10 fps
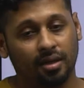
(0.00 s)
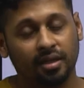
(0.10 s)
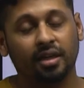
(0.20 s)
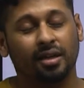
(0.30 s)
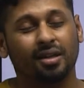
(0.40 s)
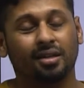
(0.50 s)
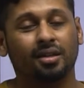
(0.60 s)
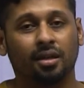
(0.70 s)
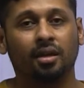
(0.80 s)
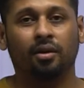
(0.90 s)
again
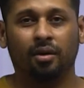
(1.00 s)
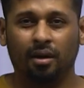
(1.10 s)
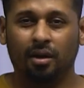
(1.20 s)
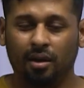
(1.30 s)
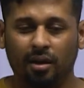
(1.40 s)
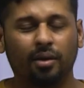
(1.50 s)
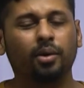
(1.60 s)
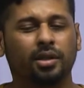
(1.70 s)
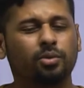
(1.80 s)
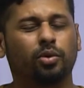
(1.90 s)

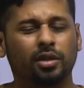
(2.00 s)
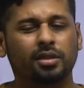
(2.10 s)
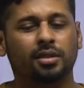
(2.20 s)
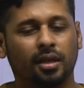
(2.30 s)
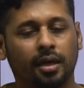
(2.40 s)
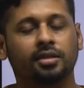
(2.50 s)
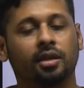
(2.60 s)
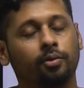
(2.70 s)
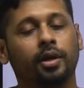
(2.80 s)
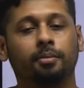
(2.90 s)
it was
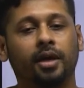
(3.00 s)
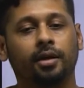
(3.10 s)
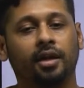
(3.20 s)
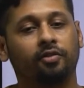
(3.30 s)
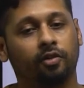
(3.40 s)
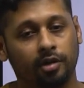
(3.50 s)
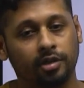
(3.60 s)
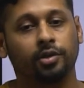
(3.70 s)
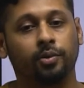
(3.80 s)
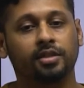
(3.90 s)
actually a very bad day for the
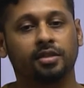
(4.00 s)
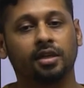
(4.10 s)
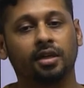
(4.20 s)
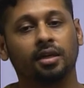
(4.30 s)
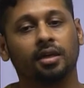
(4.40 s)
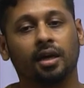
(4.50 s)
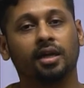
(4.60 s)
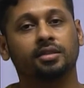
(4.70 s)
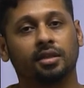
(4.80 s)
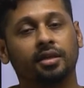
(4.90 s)
USD
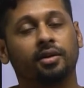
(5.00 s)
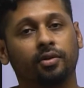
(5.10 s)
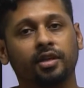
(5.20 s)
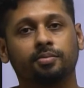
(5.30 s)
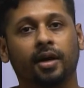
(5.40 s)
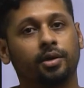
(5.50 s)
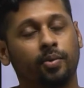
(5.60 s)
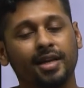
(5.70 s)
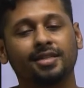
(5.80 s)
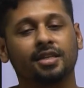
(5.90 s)
as it decreased by
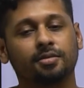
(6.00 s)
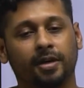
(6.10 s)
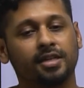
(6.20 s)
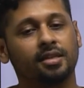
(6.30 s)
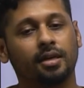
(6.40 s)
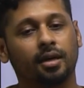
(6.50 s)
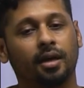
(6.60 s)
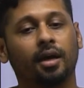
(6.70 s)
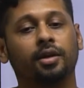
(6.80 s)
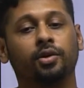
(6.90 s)
26 paise
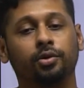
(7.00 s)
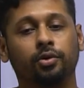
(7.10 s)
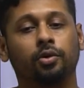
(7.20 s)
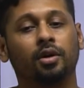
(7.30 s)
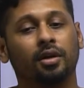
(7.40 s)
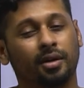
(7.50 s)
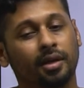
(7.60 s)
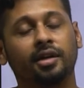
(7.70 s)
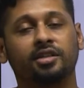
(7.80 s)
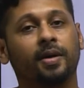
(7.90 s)
and euro
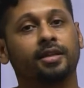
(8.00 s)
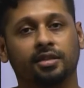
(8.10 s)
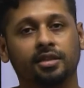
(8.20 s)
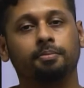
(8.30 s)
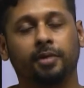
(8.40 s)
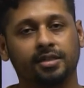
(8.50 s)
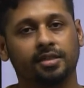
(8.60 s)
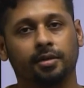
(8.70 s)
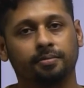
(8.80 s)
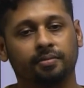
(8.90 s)
decreased by 30 paise.
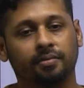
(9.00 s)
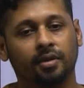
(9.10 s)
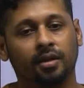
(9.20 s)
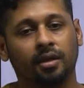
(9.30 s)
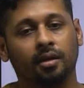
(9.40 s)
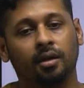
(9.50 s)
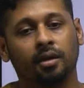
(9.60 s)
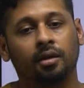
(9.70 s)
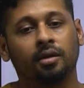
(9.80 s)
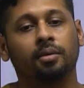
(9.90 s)

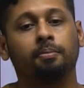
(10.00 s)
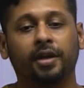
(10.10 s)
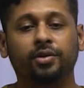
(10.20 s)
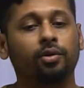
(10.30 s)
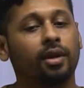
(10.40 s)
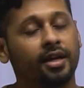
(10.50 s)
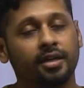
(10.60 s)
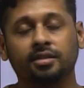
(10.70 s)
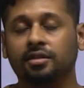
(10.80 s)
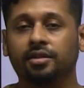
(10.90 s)
Petrol and
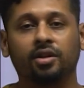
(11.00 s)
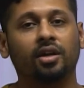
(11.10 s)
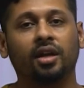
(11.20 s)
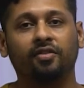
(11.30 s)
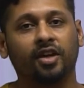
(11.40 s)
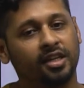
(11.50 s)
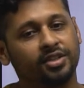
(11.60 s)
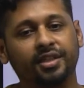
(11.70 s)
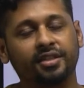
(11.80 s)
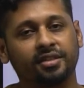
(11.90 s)
diesel do not have any
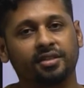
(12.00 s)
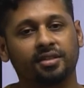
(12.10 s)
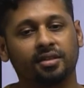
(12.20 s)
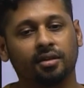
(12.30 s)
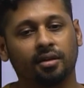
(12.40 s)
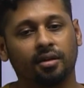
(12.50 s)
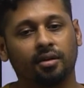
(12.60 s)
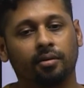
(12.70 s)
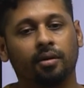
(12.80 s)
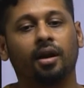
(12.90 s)
changes
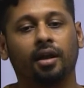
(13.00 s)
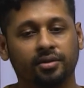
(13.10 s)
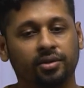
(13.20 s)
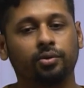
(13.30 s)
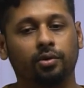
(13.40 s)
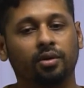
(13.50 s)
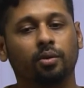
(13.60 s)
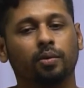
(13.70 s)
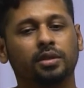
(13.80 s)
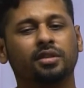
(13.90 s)
and crude
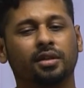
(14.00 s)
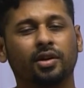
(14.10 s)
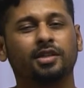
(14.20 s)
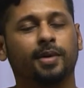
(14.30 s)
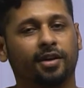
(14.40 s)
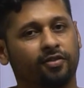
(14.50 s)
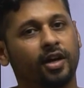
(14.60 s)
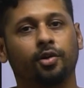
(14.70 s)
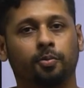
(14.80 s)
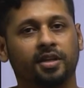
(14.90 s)
which decreased by
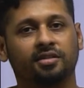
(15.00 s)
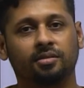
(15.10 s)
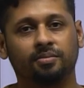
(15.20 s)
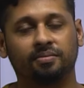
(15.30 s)
5 rupees.